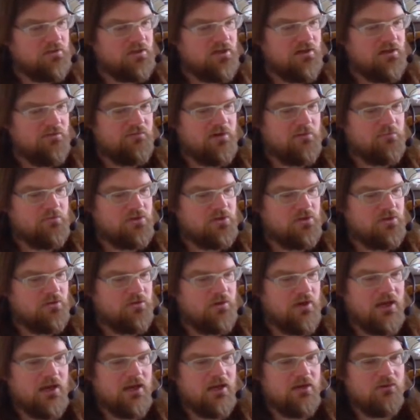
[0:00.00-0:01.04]
Keyframe
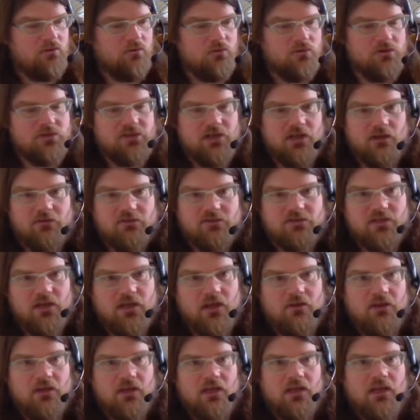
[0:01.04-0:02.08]
2 and audio.
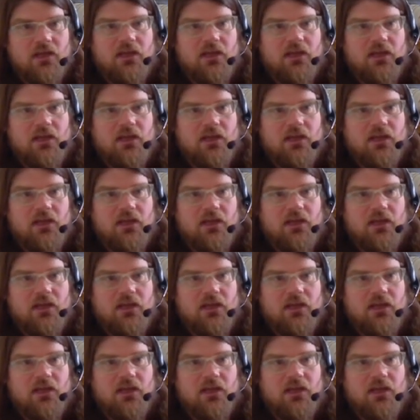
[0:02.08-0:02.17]
So